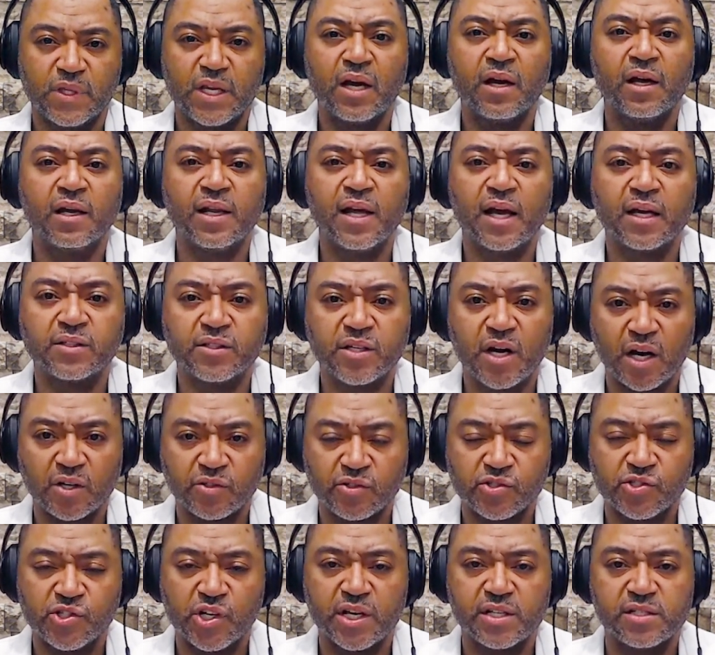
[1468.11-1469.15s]
Elect Dr.
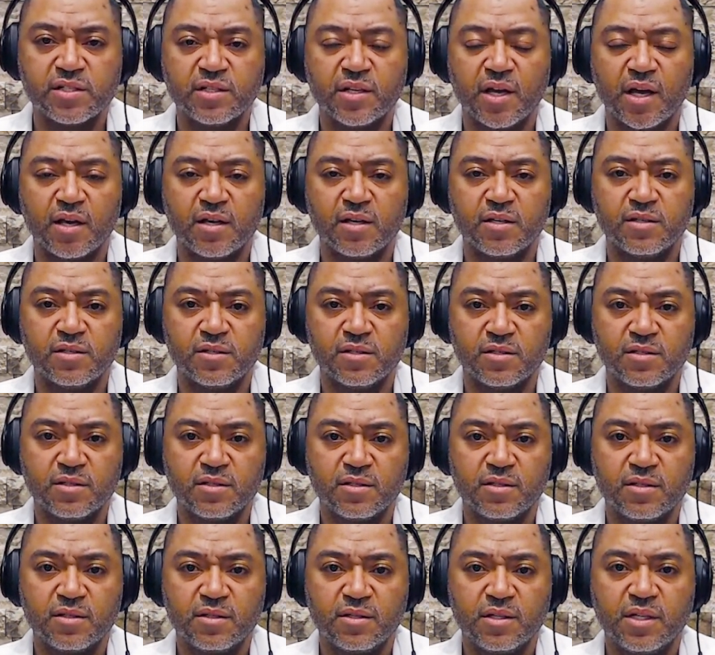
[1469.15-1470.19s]
Jason Hayes,
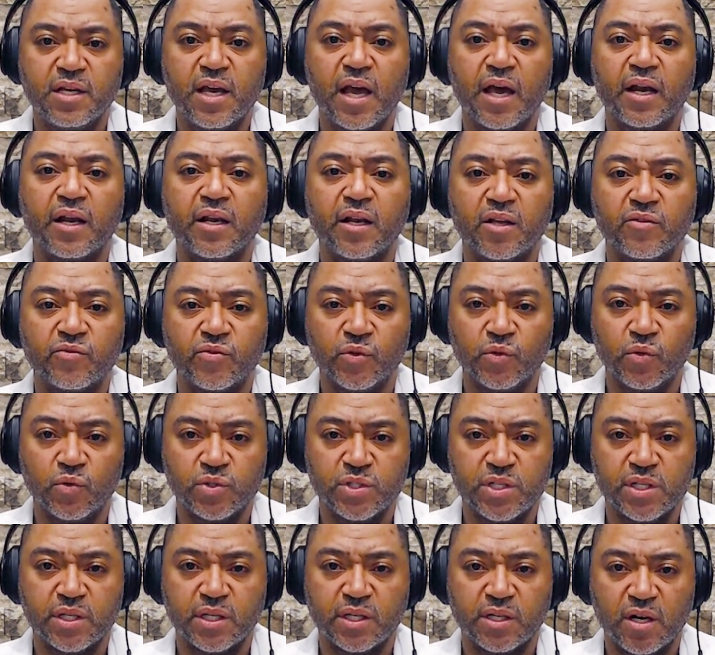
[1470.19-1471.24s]
candidate for
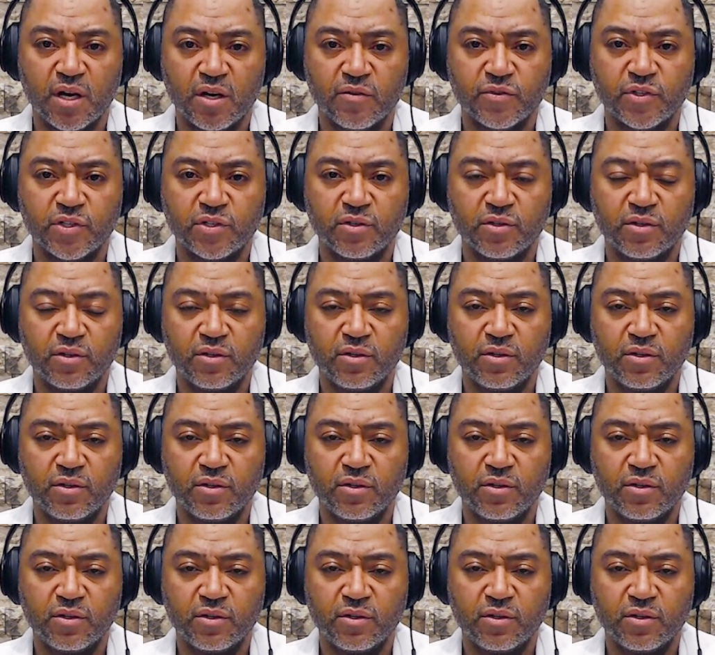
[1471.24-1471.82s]
lieutenant governor.